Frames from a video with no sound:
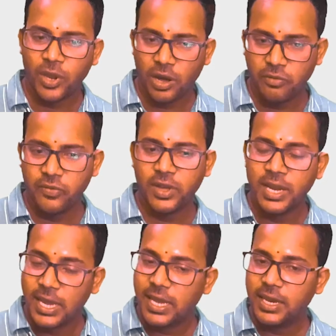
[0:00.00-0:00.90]
However,
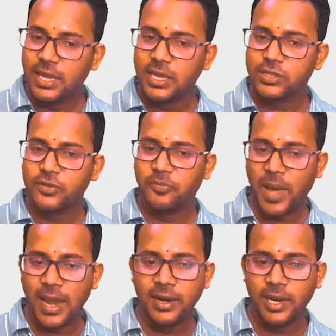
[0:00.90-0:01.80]
in case of
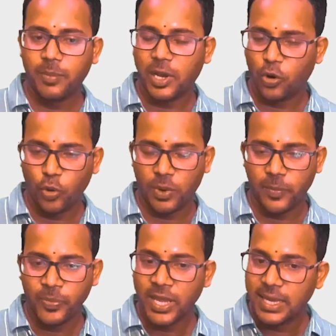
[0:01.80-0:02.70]
malignant
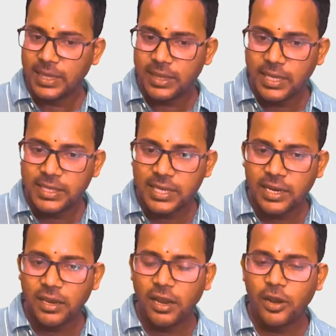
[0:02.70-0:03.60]
melanoma, these
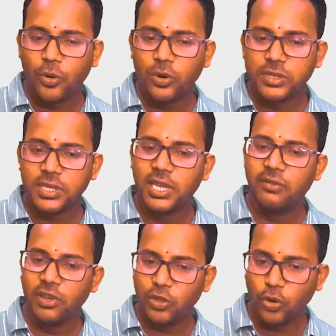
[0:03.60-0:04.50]
sentinel nodes,
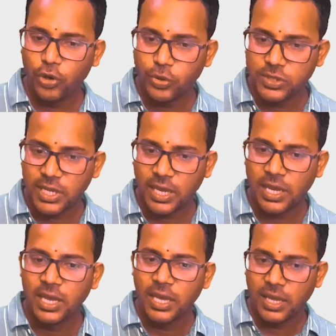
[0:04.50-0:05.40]
even though you
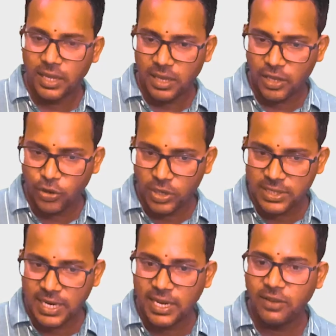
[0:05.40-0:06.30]
say you are
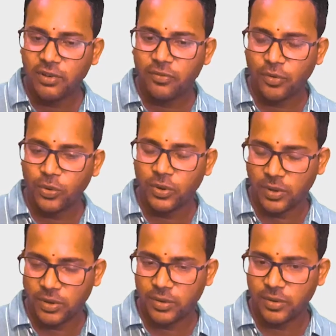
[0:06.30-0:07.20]
sending for
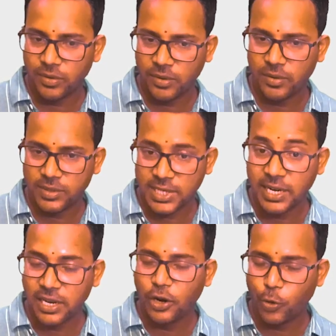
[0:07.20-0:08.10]

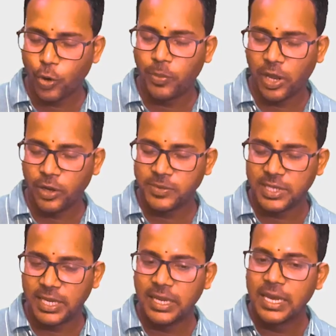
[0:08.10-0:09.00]
sentinel node
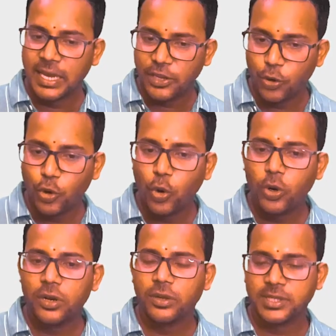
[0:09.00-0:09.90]
biopsy, you
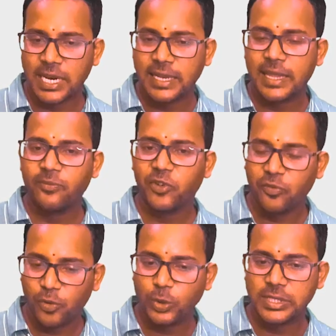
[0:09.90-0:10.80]
don't send them for
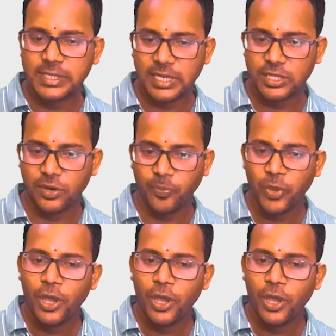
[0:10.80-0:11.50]
frozen section.